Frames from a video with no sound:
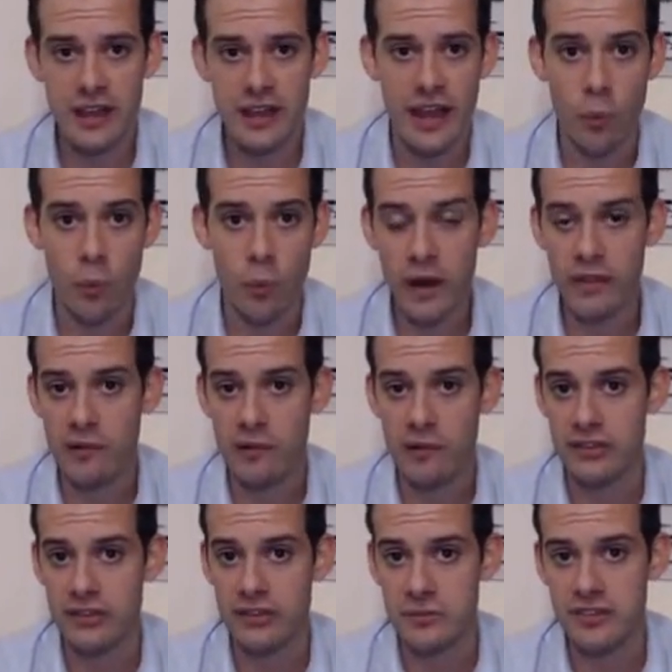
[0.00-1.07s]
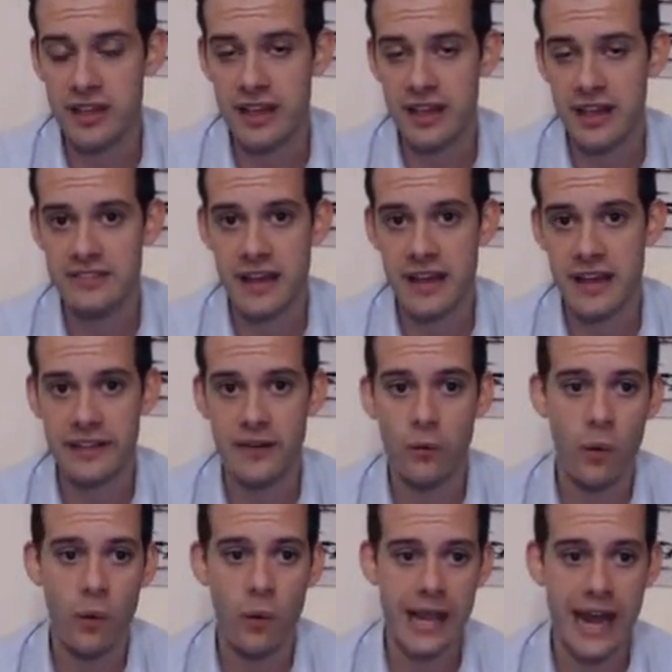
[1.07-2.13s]
and one of the criticisms is the idea that
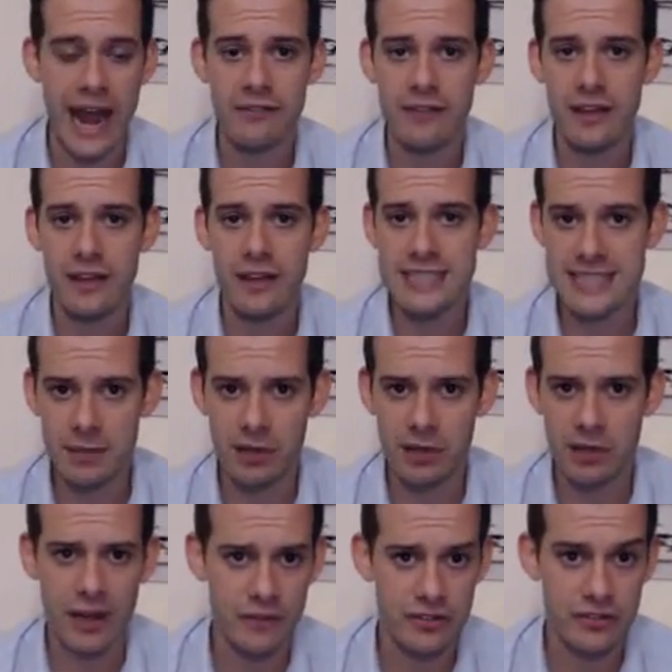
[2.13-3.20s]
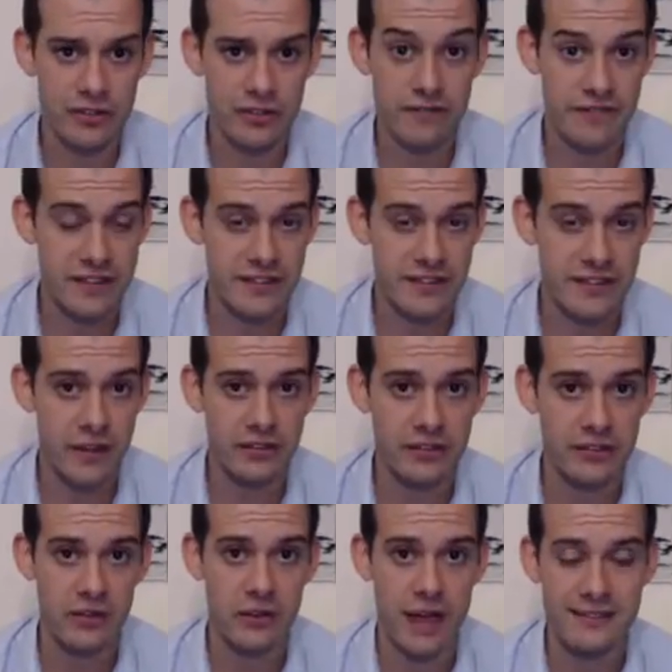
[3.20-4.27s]
well we can have similar levels of
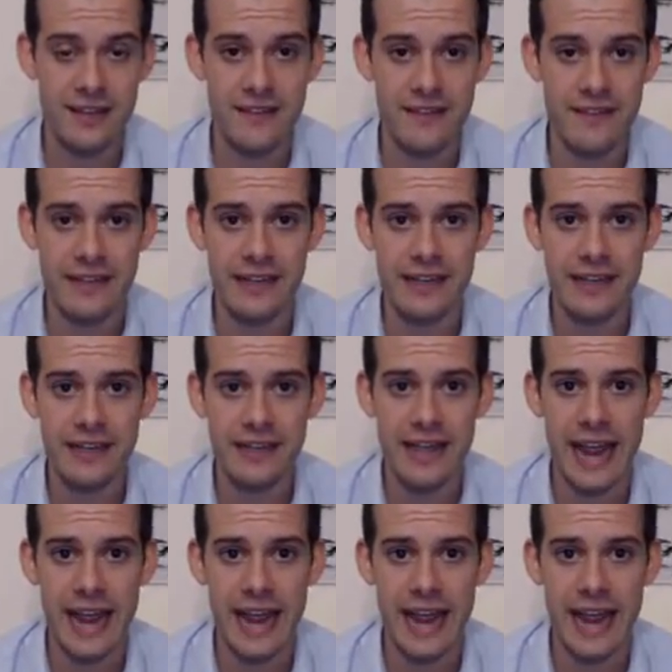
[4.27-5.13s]
physiological activity